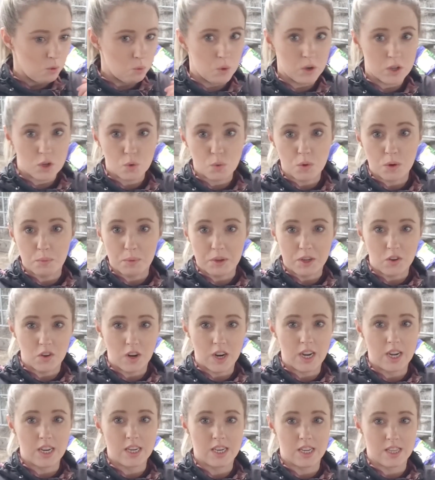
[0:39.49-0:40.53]
which will be
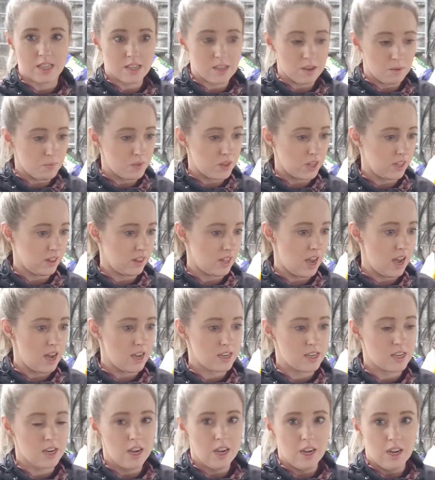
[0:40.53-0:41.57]
great. It's something
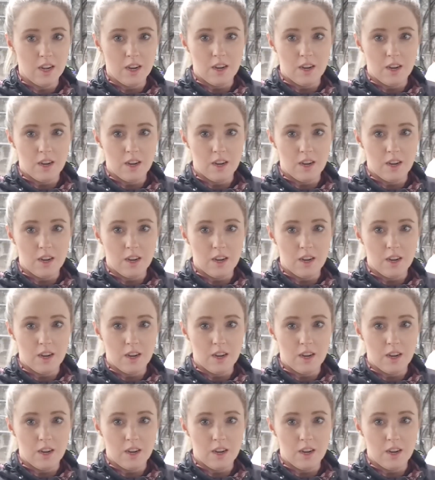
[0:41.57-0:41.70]
that